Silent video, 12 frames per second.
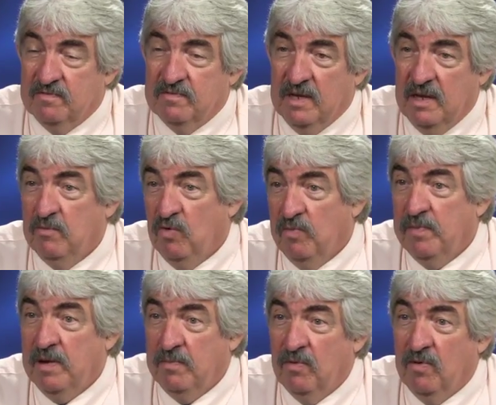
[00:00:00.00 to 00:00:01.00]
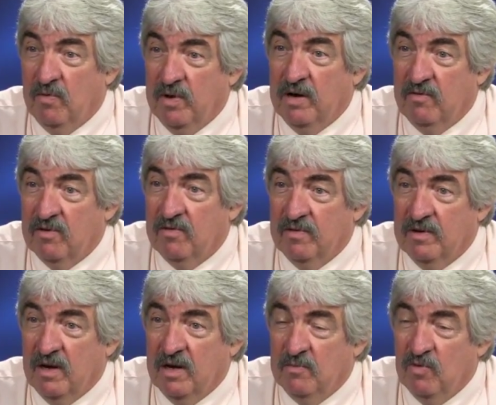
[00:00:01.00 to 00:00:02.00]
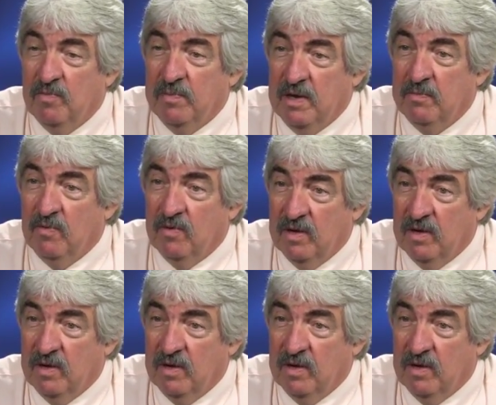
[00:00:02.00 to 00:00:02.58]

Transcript: 10 more people or whatever, nine more people,